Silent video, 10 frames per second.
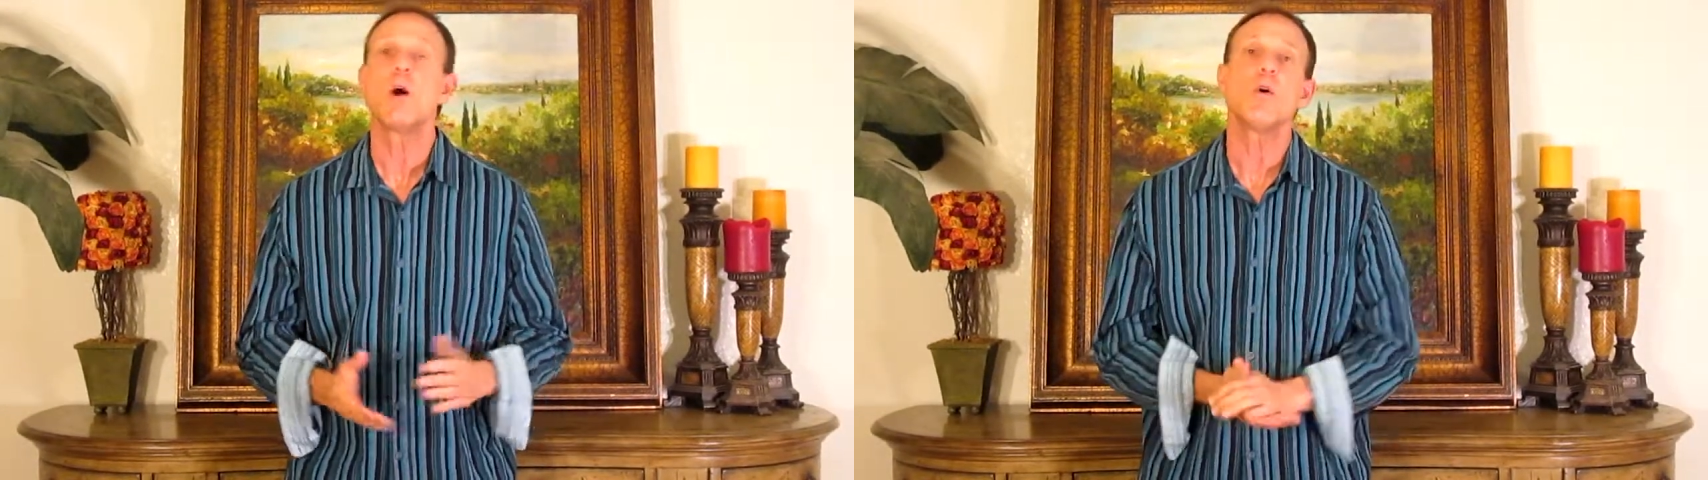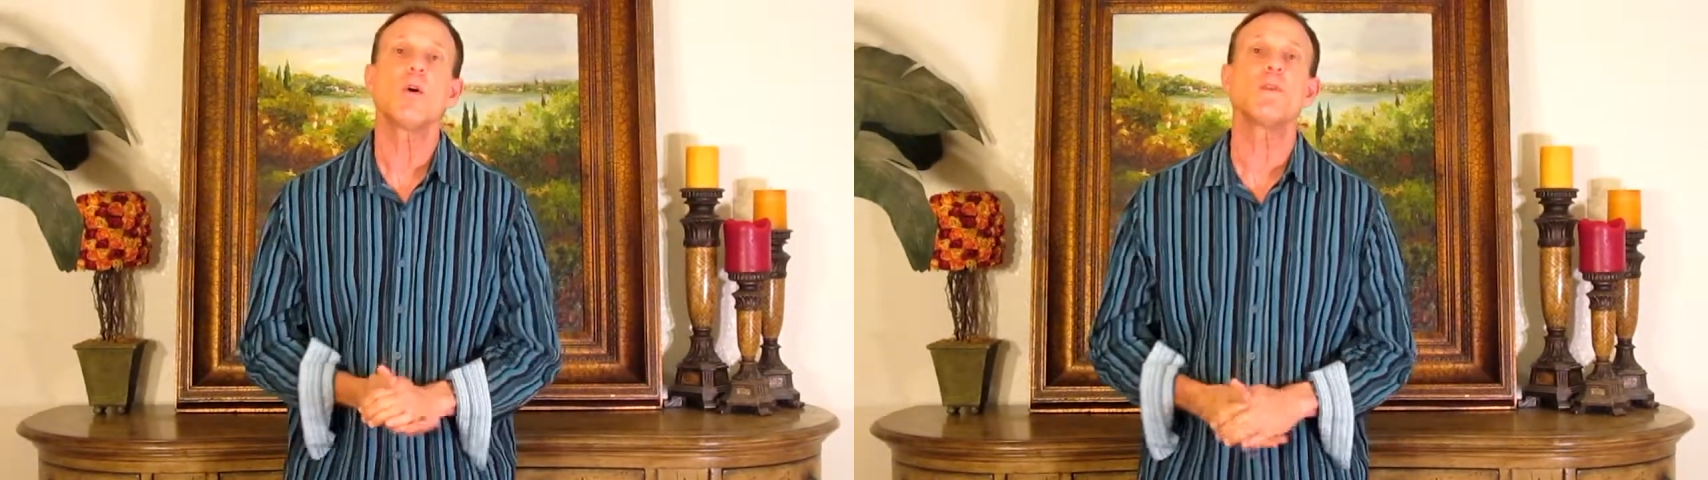
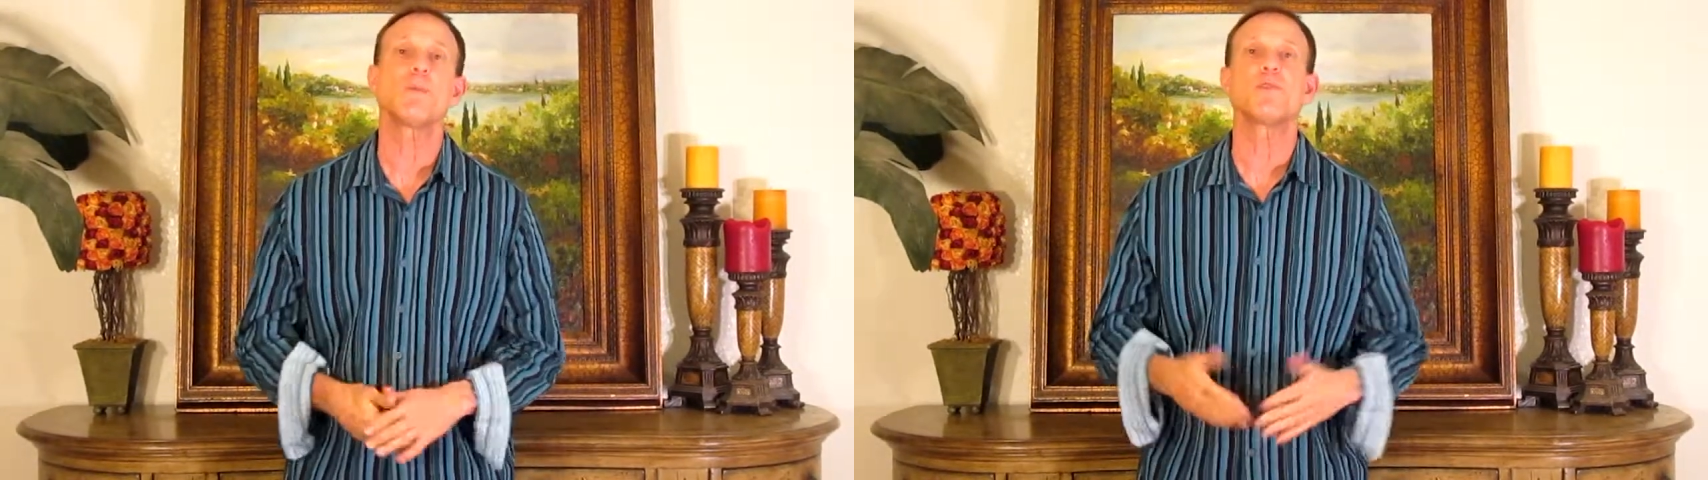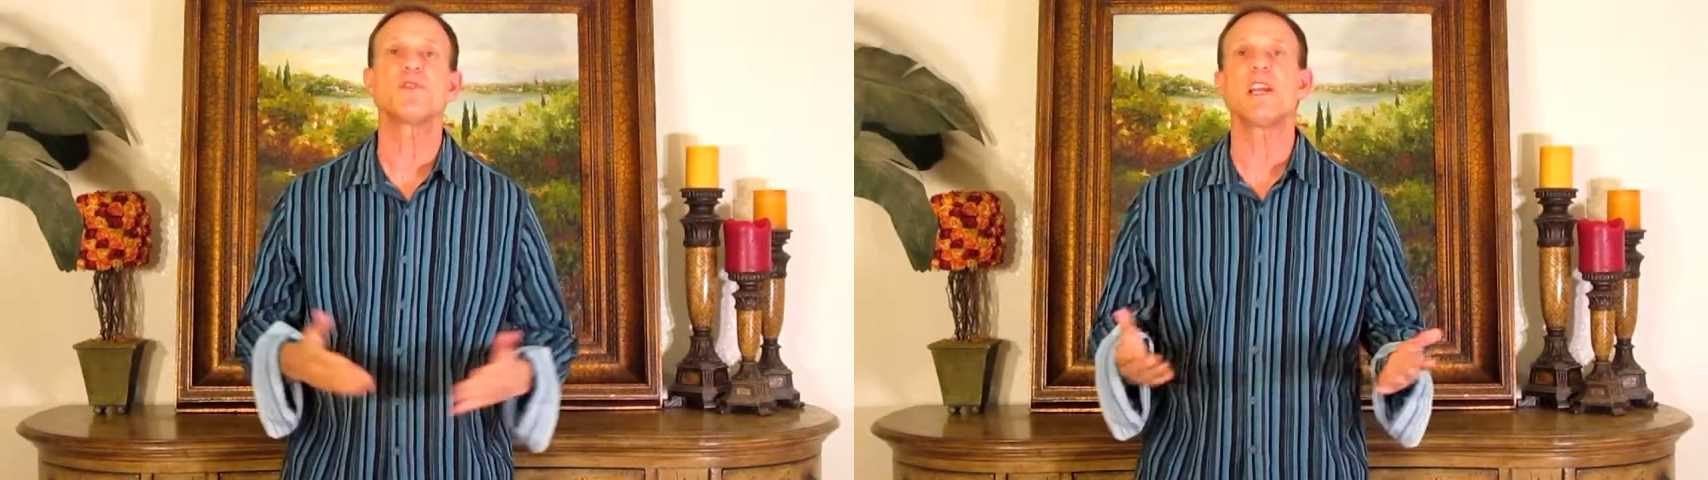Or if you're
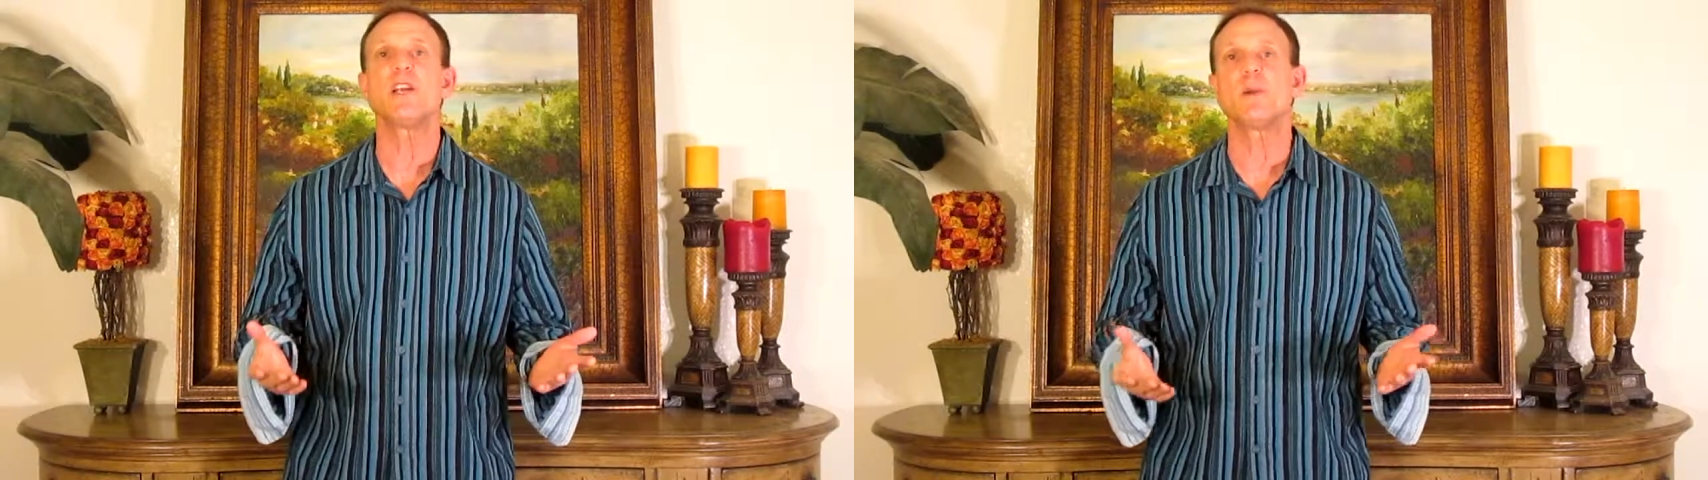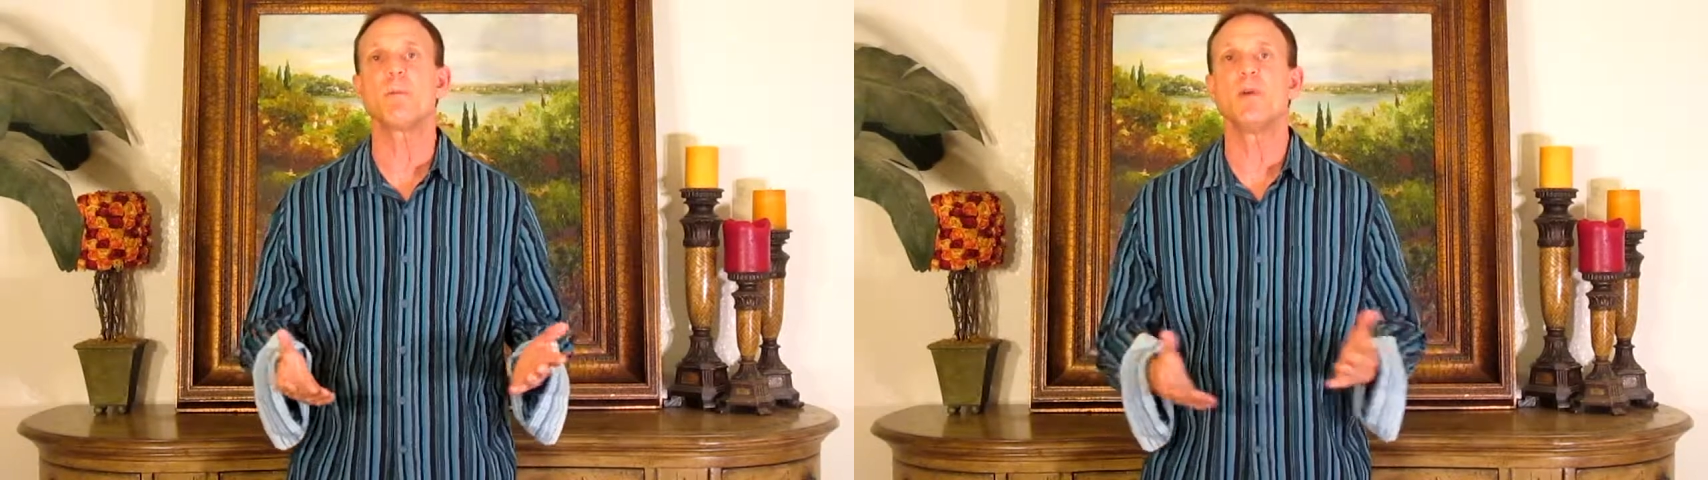
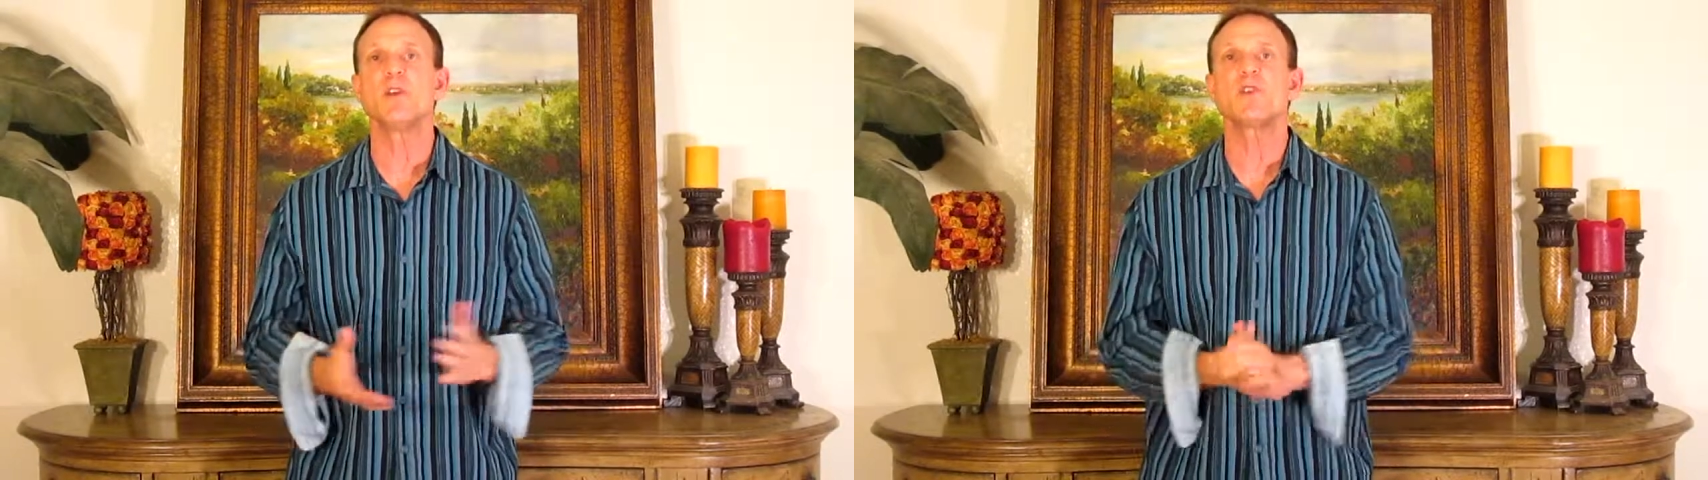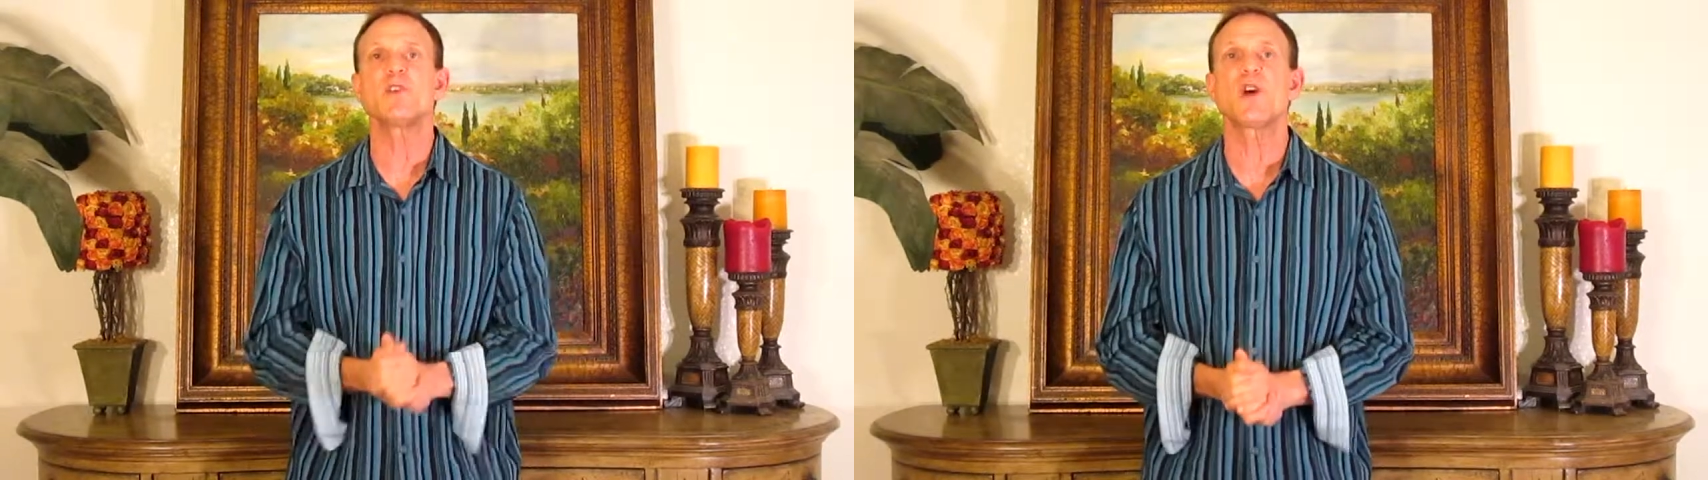presenting your
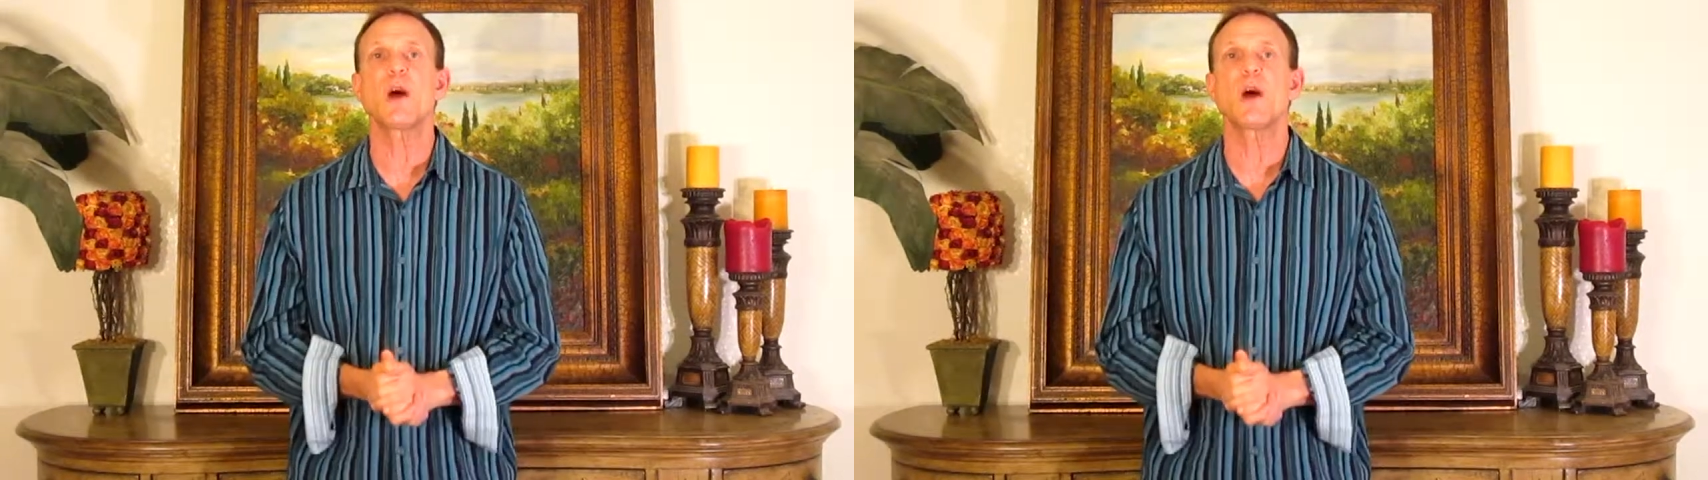business